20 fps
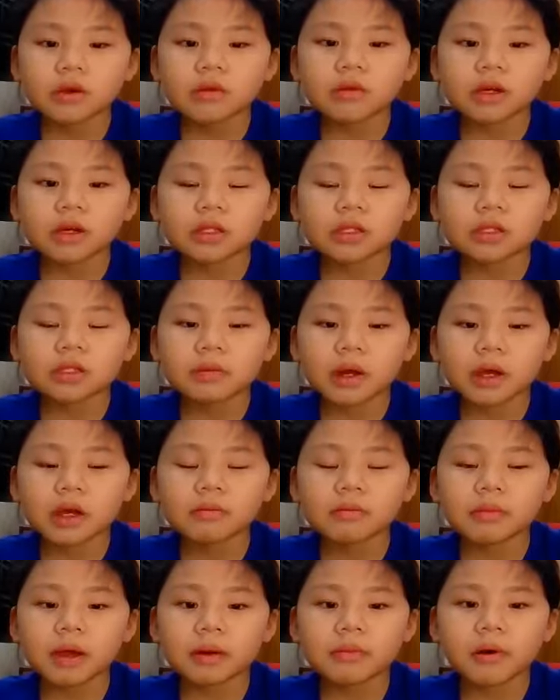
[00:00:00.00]
We were
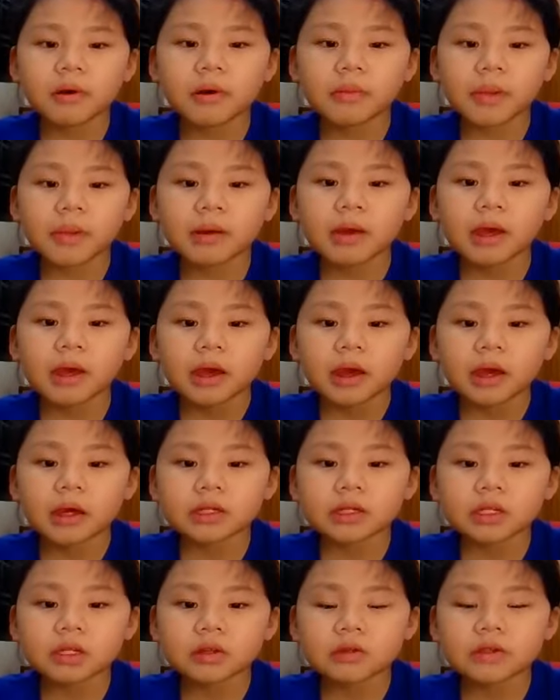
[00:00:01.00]
inspired by pop art
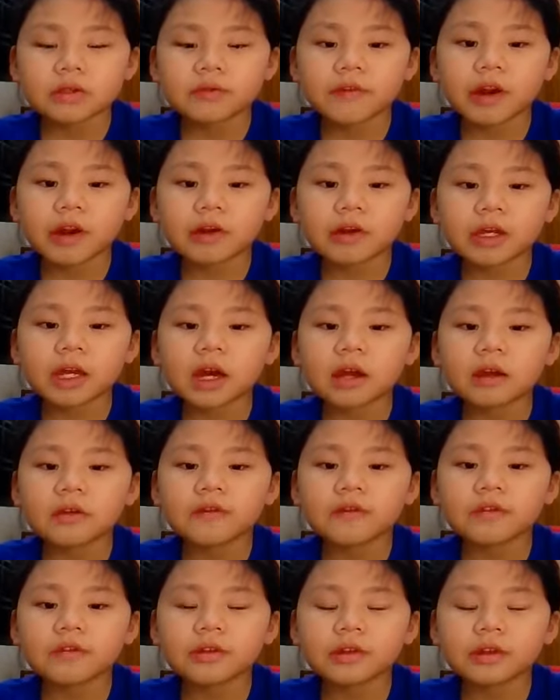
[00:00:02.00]
as it is very
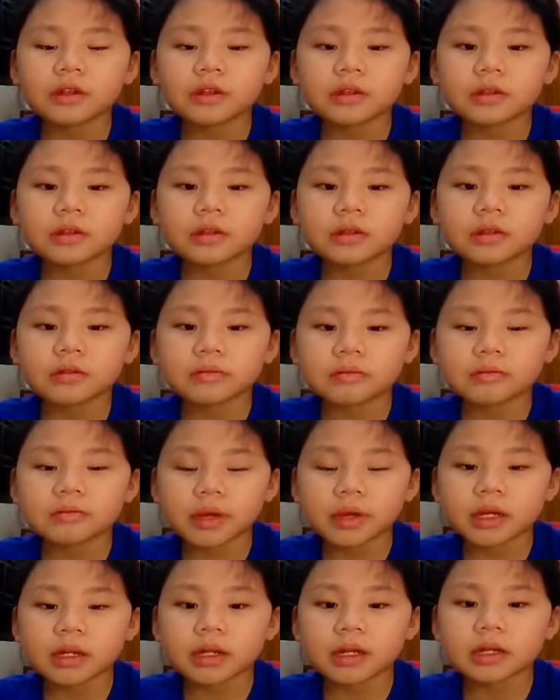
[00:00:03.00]
colorful in
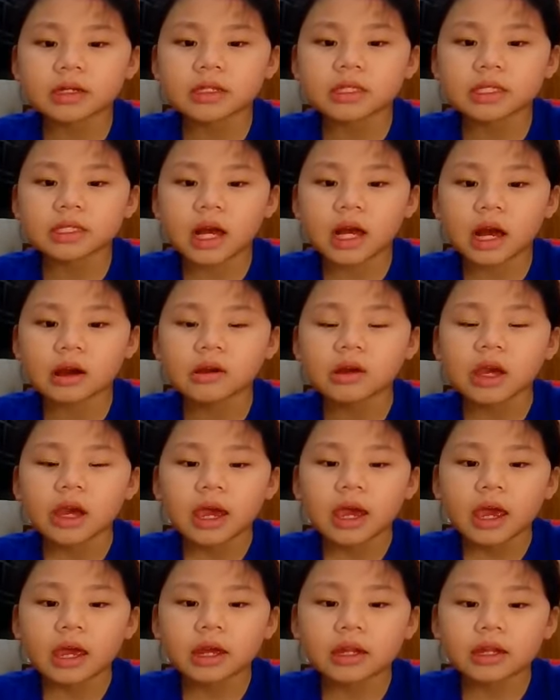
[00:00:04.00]
making style
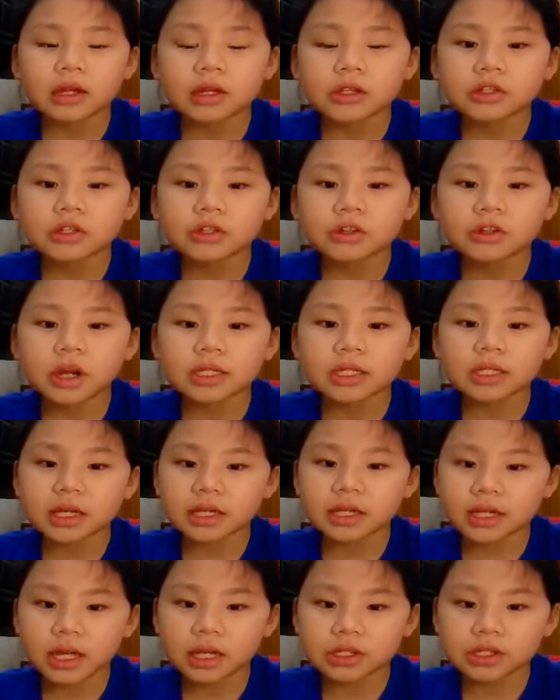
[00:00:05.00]
and it attracts
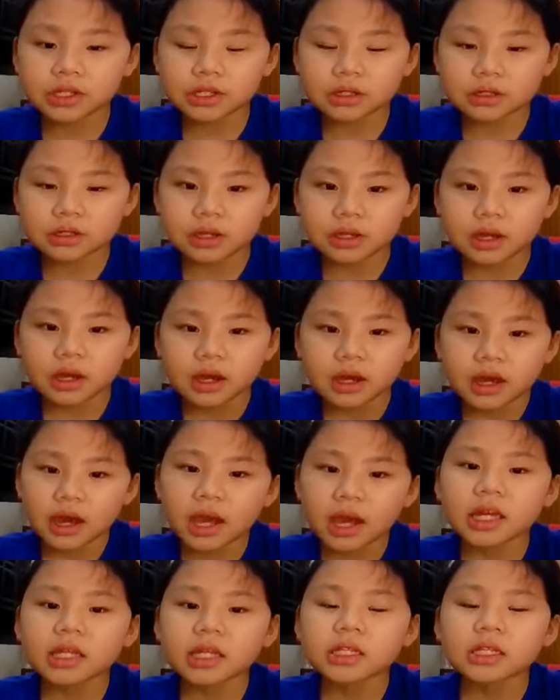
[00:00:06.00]
attention.
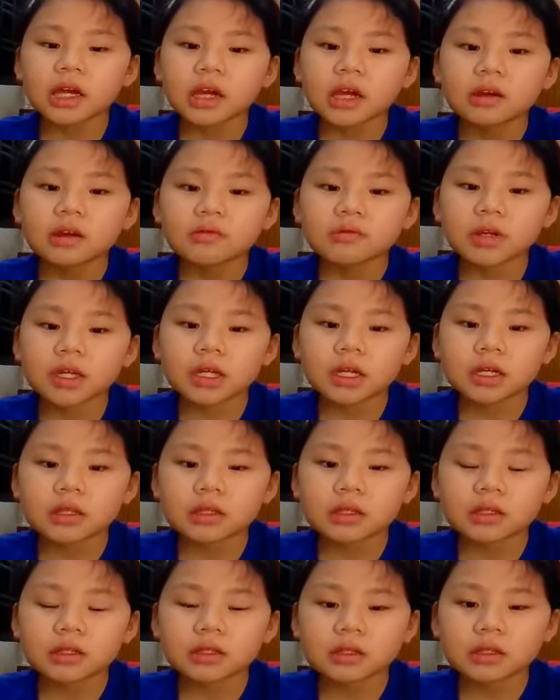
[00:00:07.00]
Hence, we
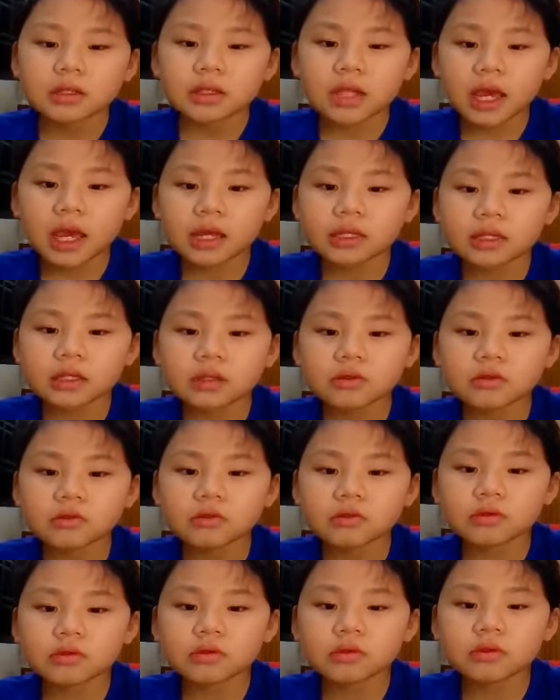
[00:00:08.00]
intend
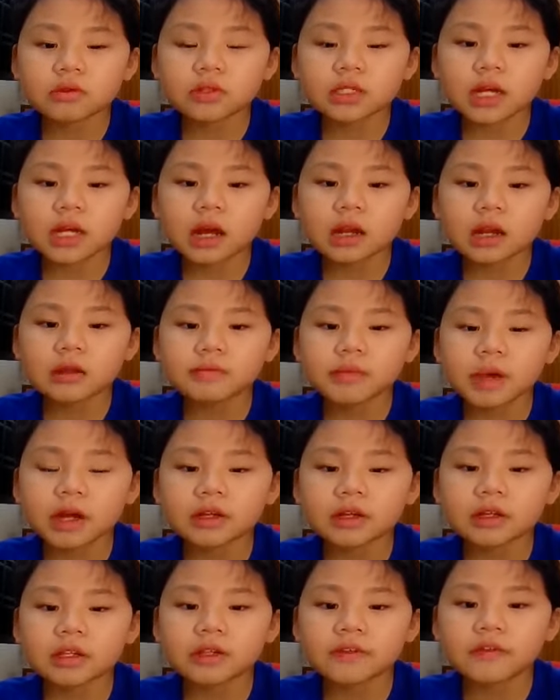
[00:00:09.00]
to use colored
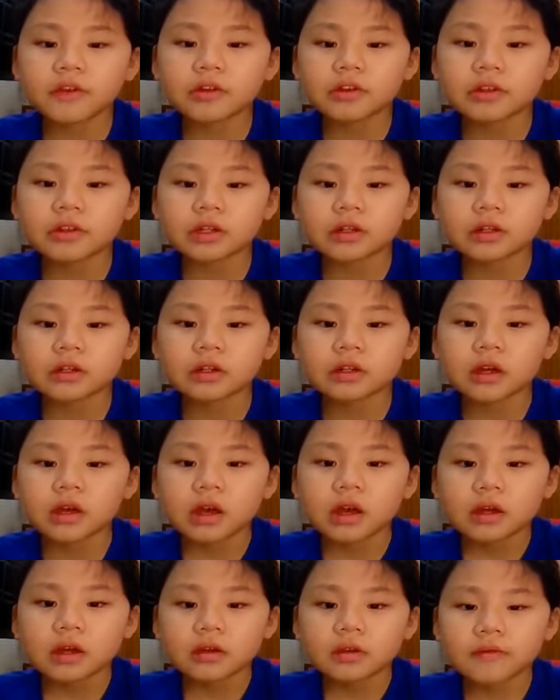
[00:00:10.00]
markers for the
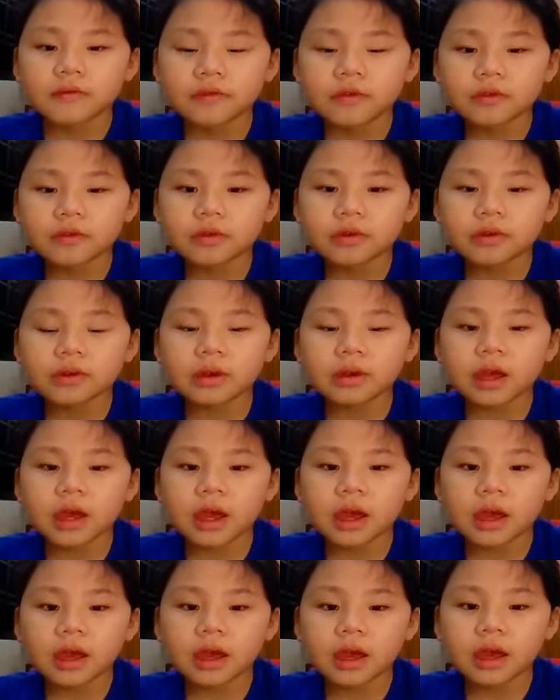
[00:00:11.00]
food
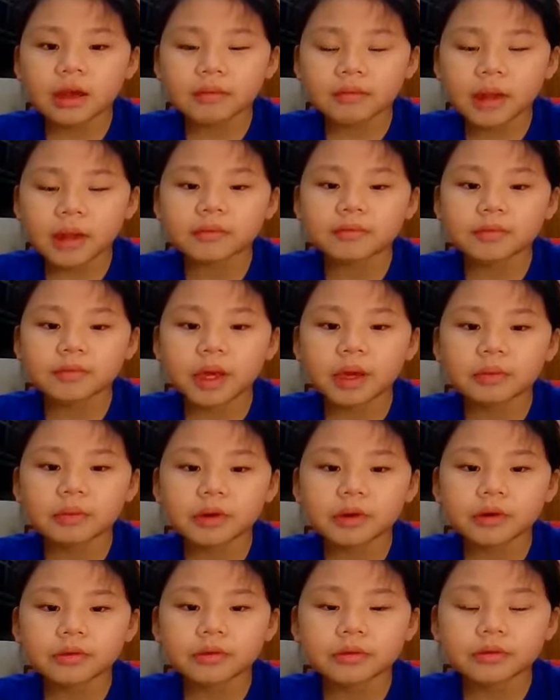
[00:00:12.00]
and
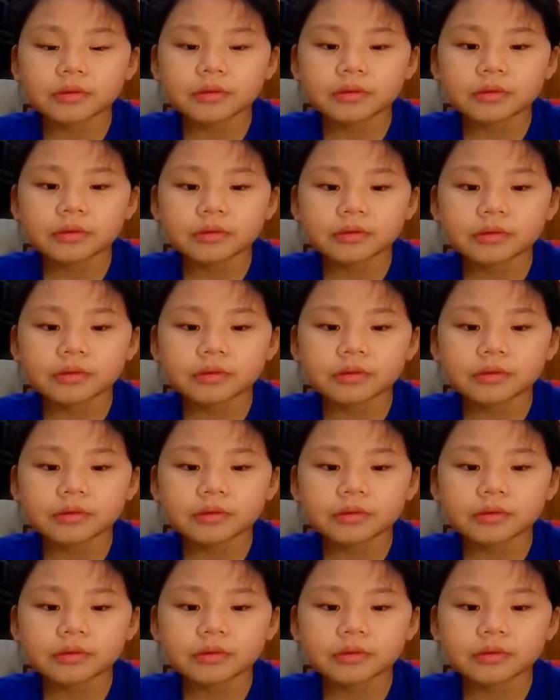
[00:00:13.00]
people.